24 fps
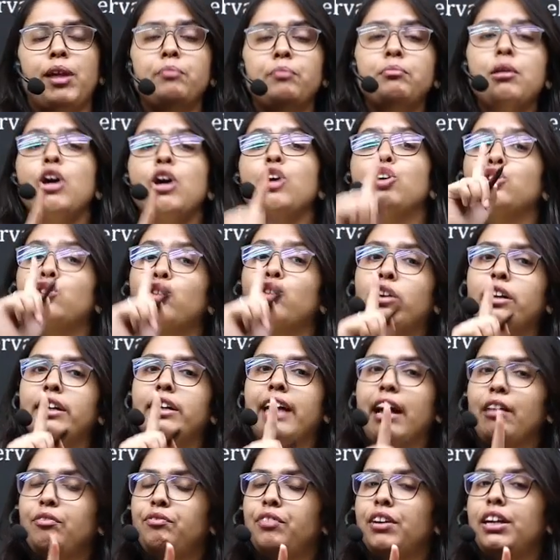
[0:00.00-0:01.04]
should
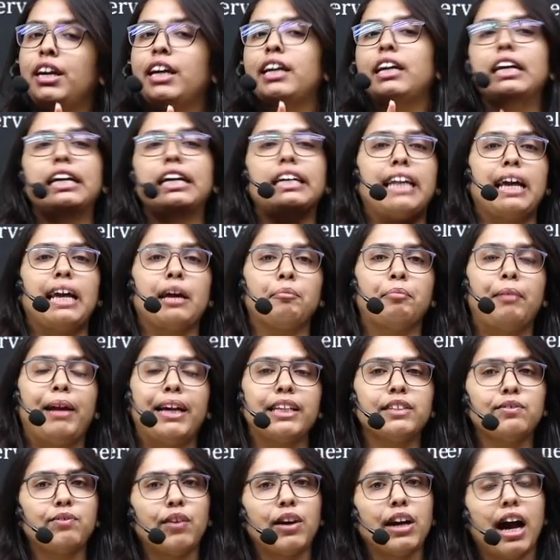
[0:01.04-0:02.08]
definitely take place for
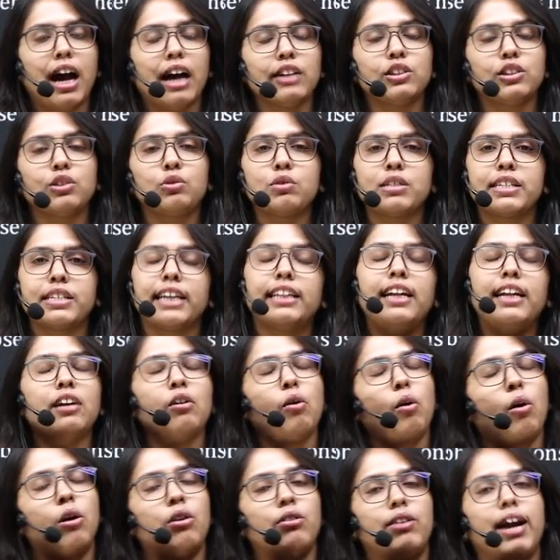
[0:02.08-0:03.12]
us to say that all
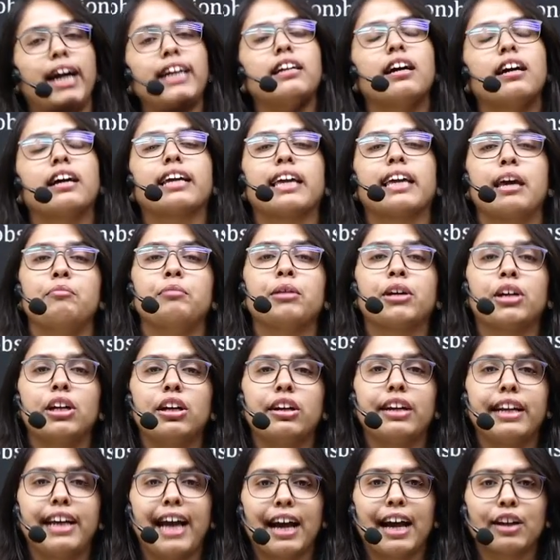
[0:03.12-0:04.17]
right, a chemical
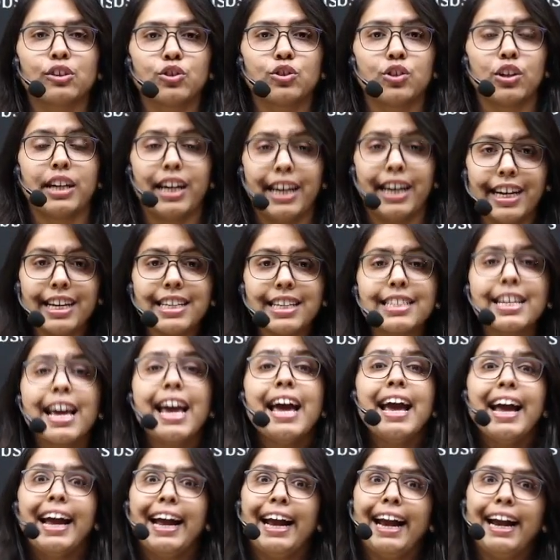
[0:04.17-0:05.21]
reaction is
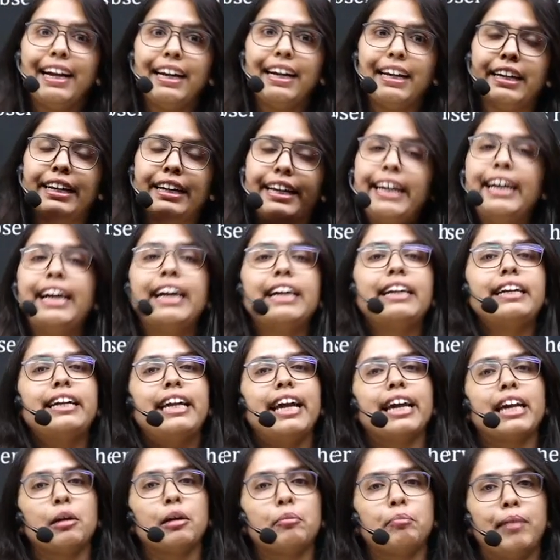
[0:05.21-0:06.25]
indeed taking
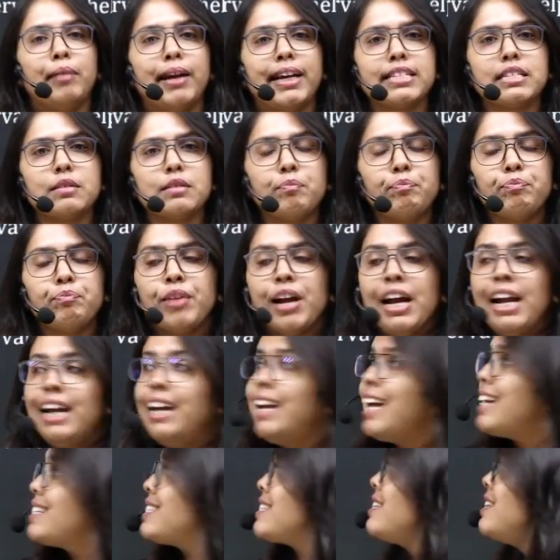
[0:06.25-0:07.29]
place. Let's
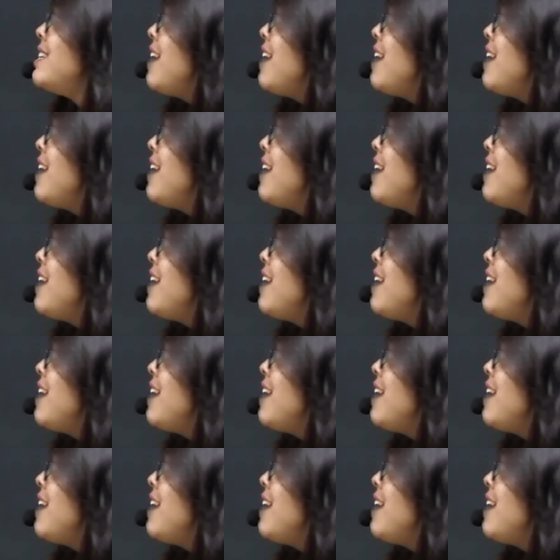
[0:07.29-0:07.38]
now